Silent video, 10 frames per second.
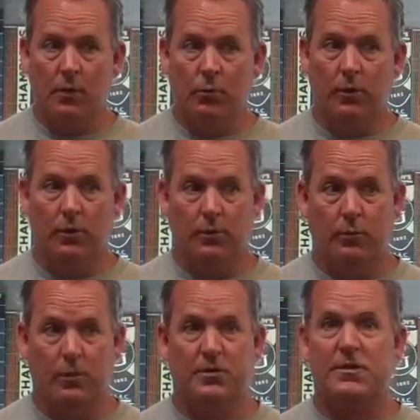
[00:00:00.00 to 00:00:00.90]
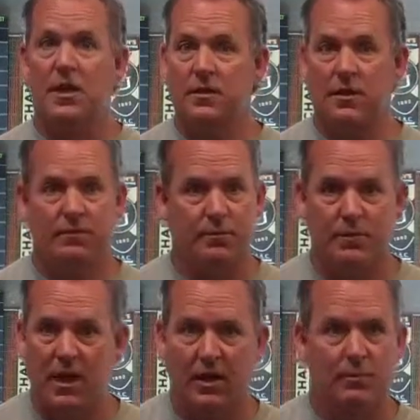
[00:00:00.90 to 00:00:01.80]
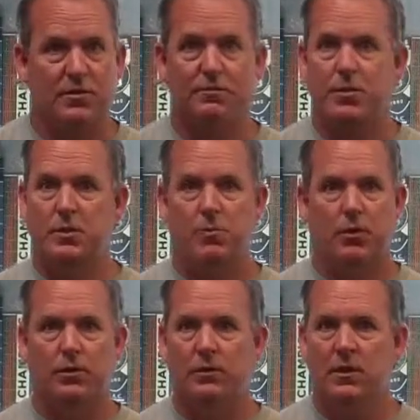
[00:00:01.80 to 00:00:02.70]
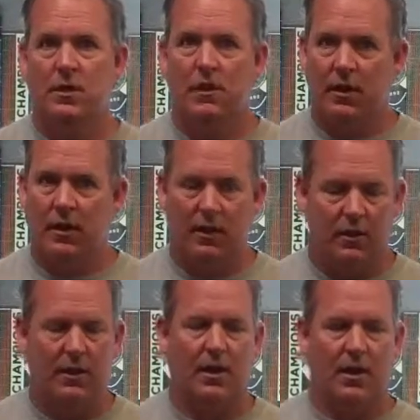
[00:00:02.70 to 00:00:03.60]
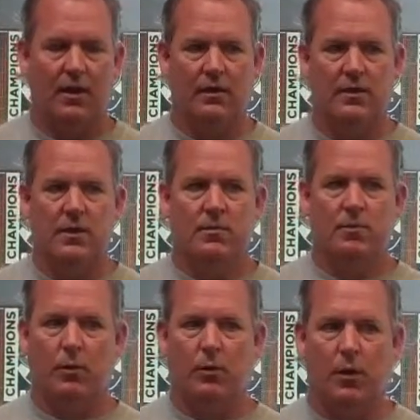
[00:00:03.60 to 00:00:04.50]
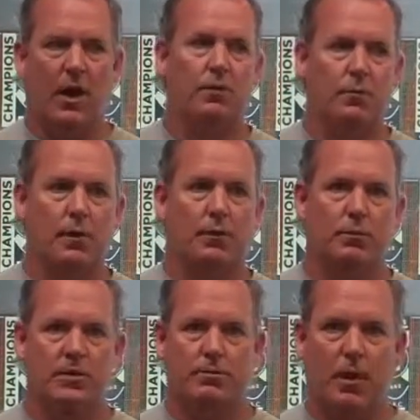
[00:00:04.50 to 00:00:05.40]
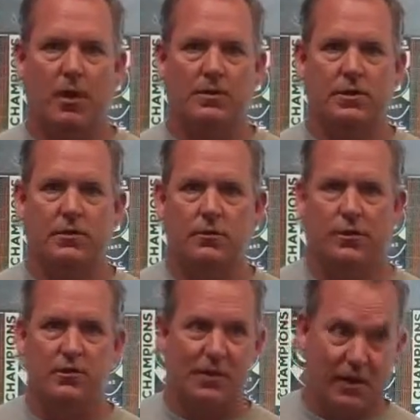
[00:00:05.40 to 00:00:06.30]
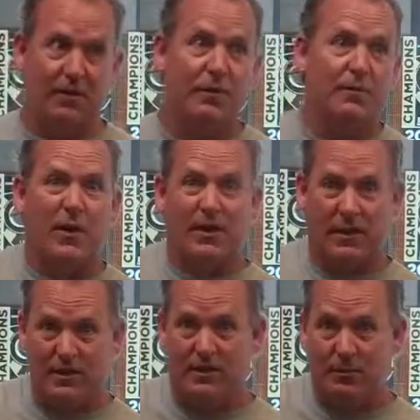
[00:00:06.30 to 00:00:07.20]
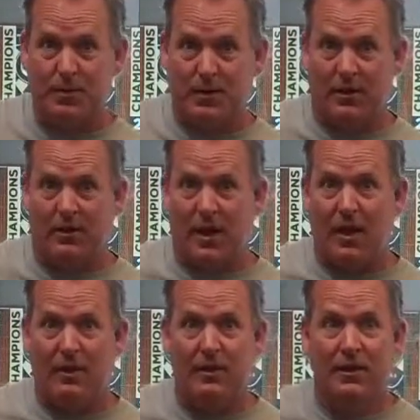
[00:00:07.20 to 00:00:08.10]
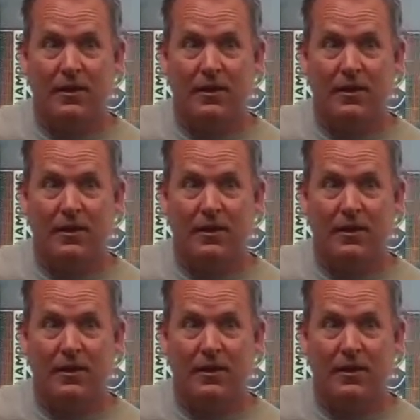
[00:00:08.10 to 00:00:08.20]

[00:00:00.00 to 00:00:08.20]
will send in names of people, and but what I really respond to is, even if I get something like that,